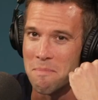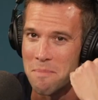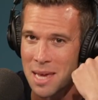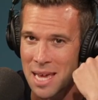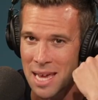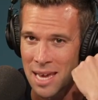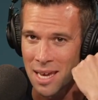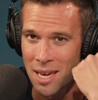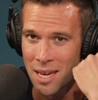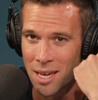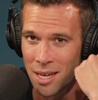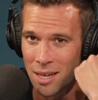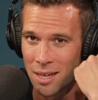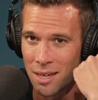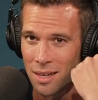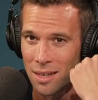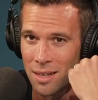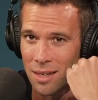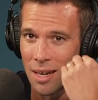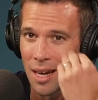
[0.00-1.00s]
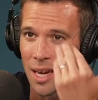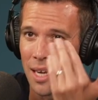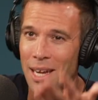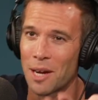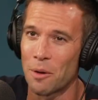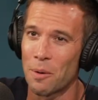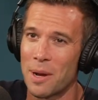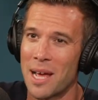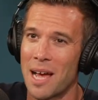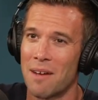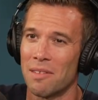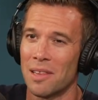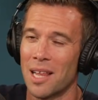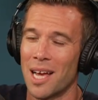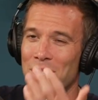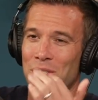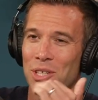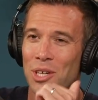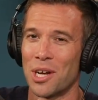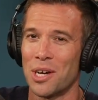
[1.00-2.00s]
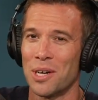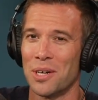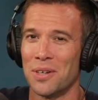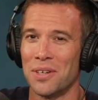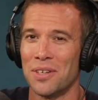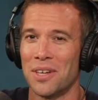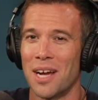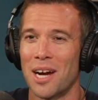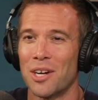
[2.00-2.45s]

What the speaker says: me. And here we have Elijah Cohn,